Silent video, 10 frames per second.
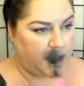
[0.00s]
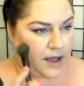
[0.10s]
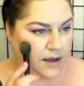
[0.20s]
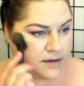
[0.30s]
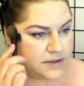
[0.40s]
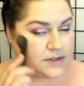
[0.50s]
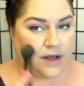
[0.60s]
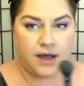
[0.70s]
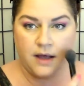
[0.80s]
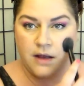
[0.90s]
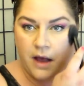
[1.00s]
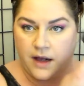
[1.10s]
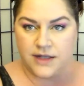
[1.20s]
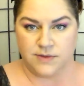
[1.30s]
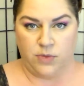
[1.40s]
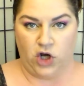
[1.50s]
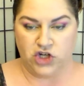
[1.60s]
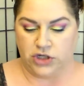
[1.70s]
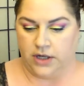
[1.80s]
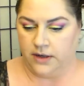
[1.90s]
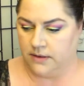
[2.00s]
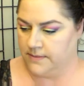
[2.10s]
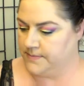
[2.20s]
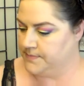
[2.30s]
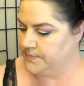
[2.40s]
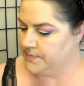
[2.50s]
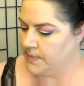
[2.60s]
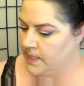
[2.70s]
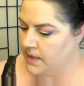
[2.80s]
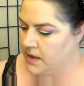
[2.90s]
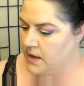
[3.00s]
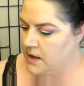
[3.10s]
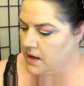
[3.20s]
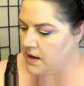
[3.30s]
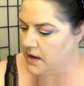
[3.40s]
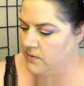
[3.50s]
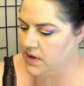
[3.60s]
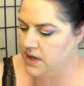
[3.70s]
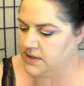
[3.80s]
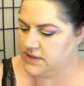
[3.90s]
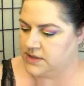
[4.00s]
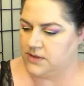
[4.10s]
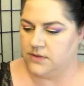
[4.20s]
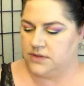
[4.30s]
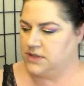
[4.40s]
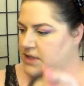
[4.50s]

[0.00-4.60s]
Okay, so I got I got some blush on. I wanted to use